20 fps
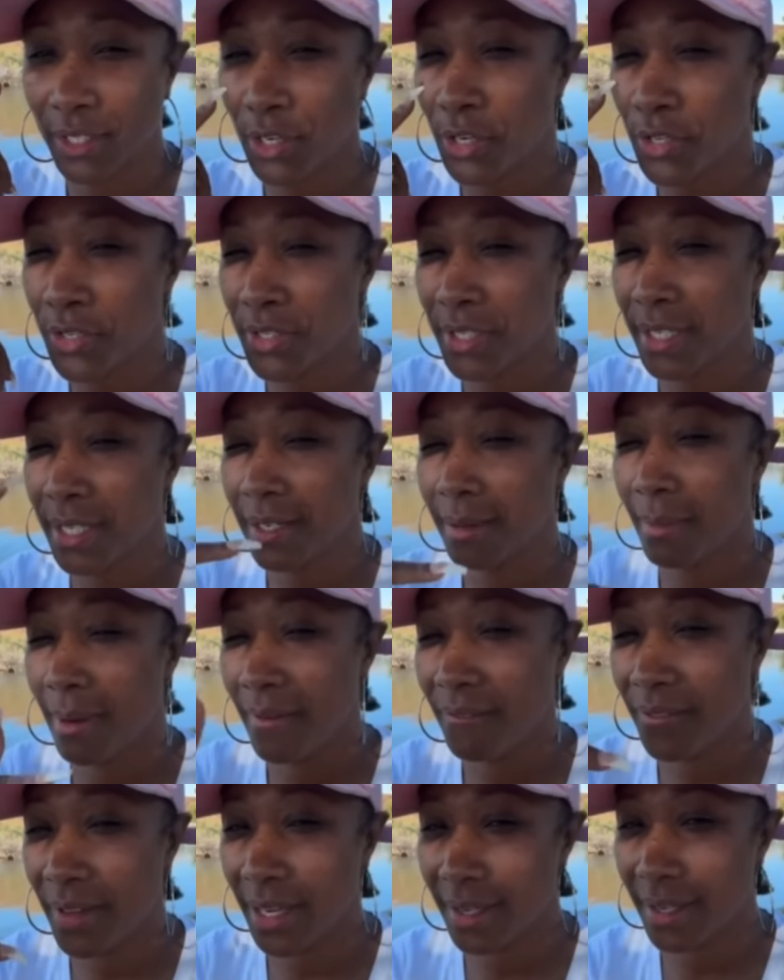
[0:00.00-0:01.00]
Can y'all see it in
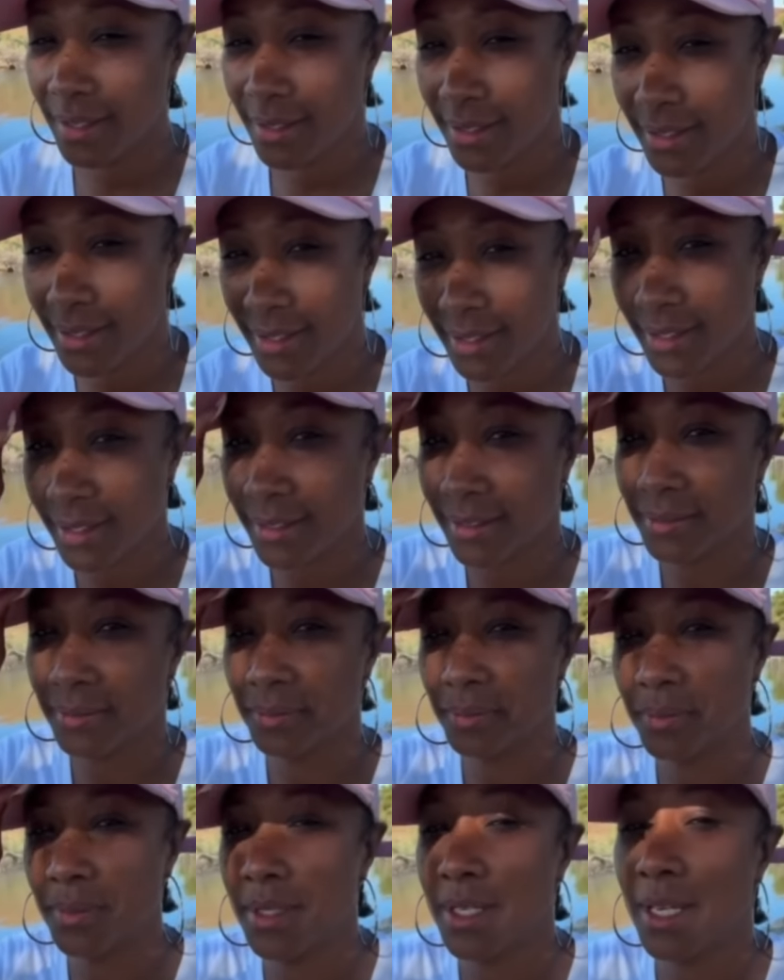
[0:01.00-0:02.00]
my face?
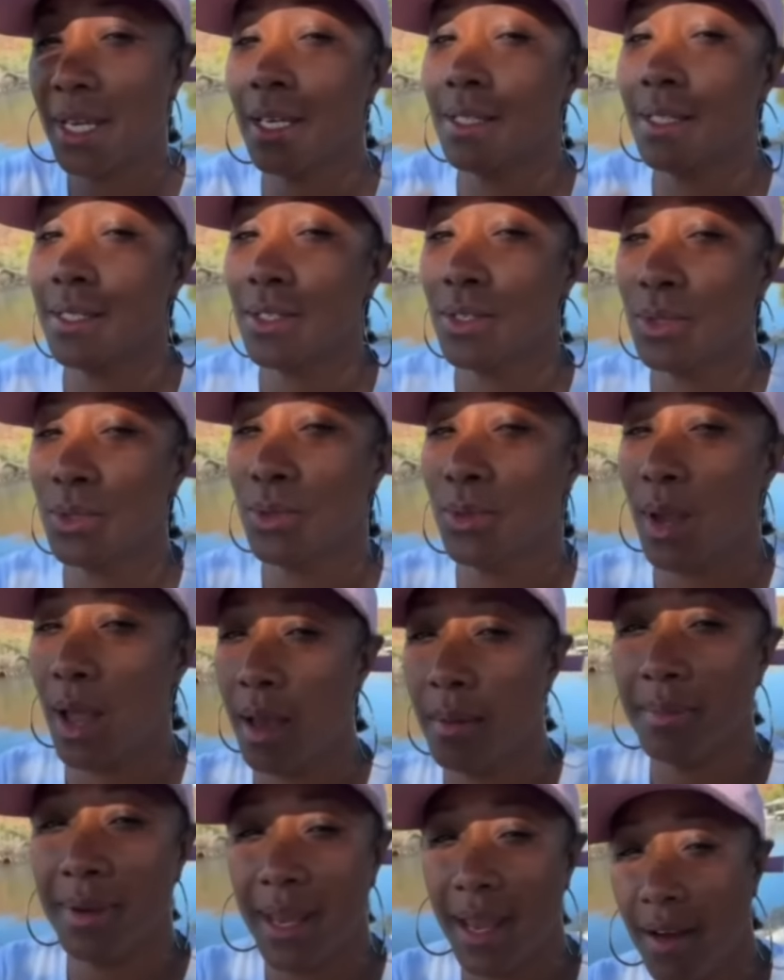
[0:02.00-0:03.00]
Day
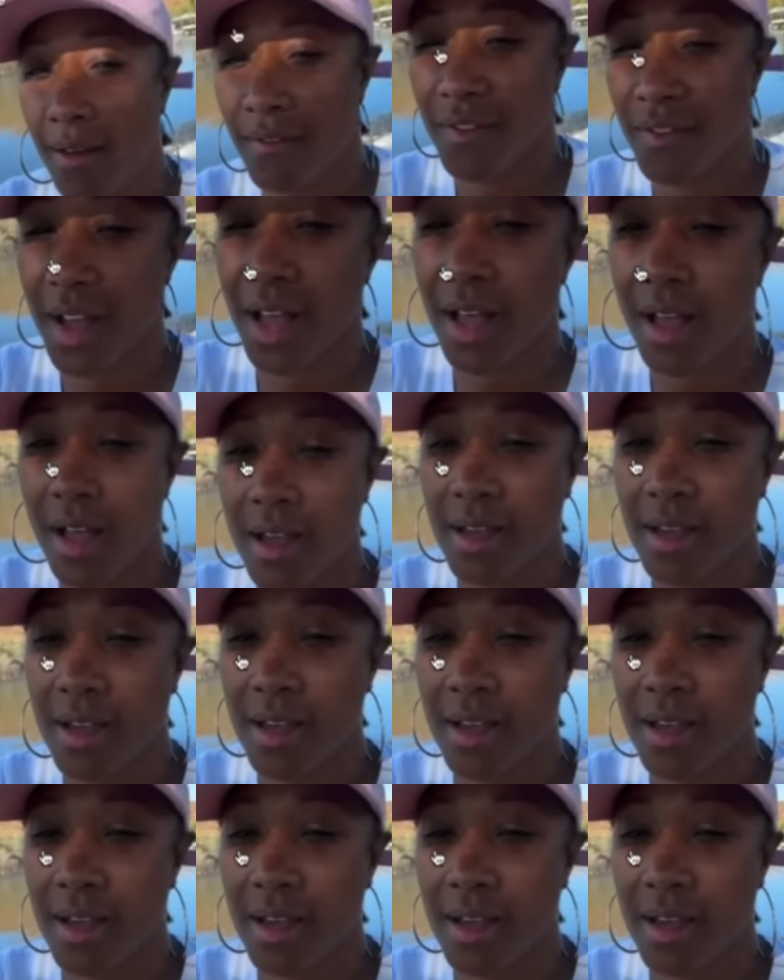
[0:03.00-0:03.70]
two, I'm down five.